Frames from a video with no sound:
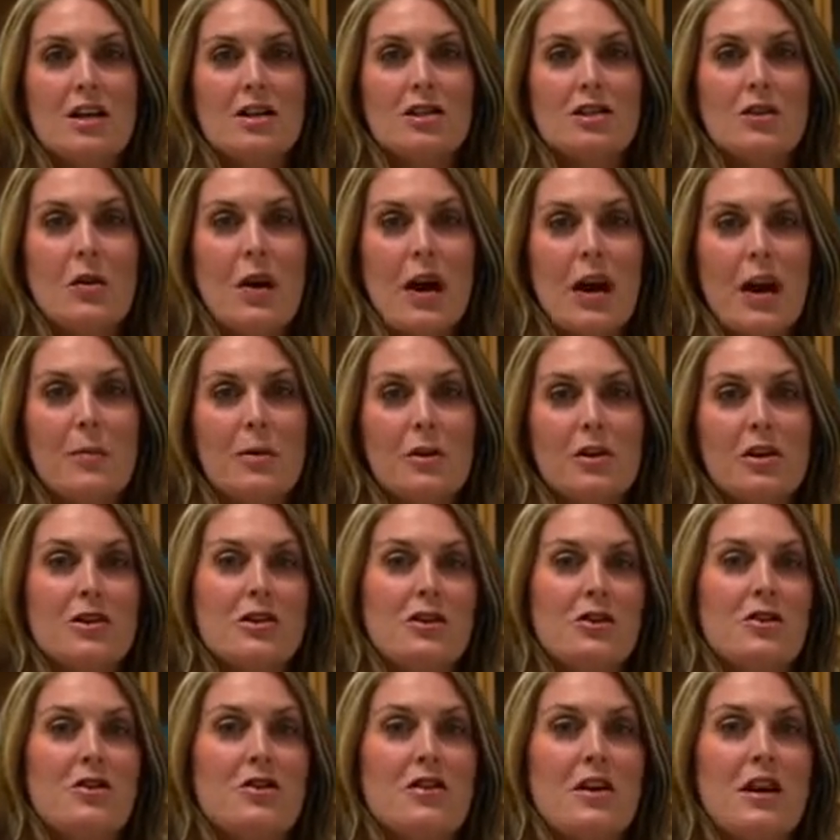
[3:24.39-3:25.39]
So able to
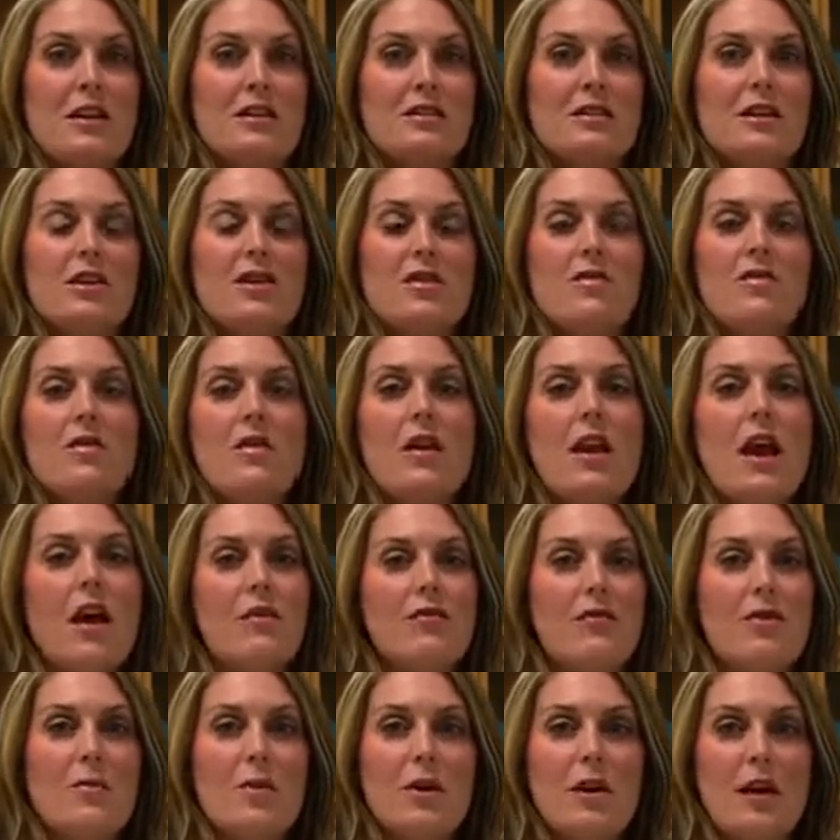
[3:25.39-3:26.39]
do things that you've
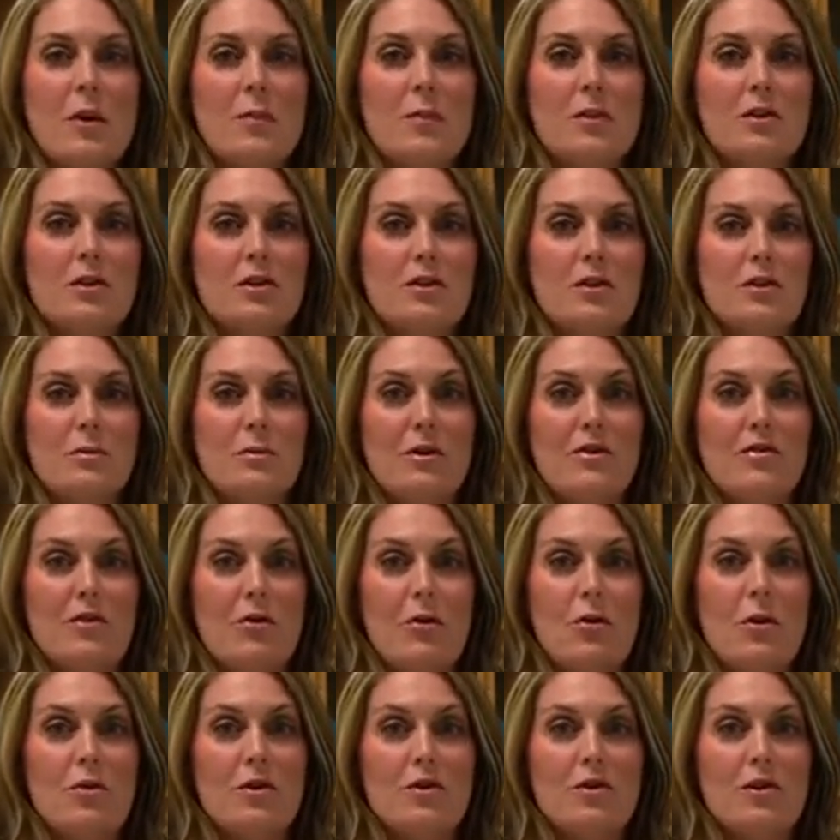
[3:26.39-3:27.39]
never been able to do
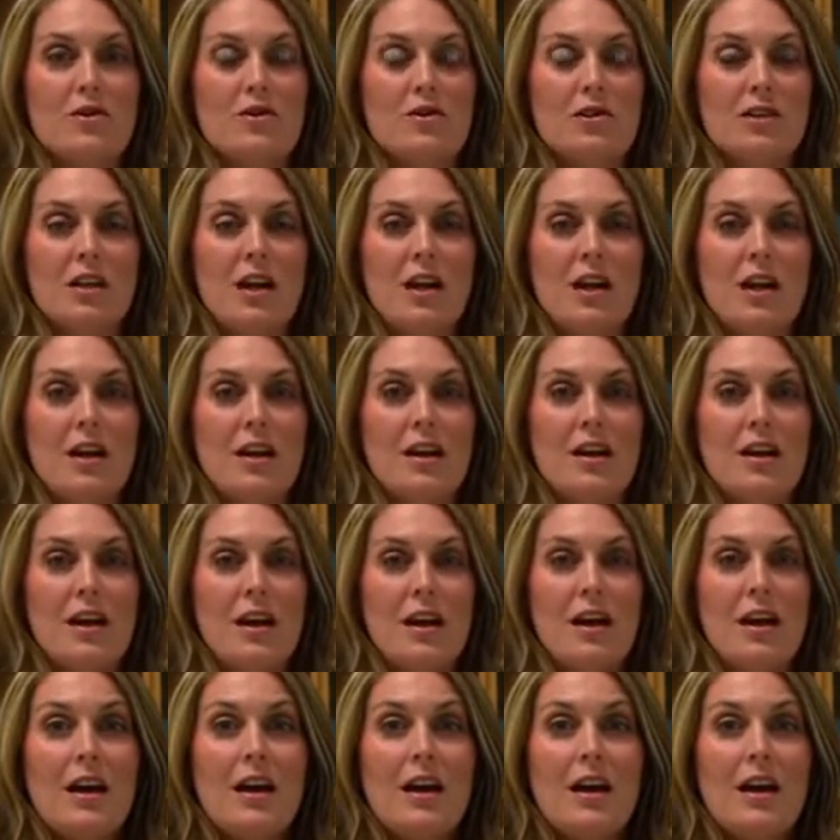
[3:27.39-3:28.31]
before with your skin.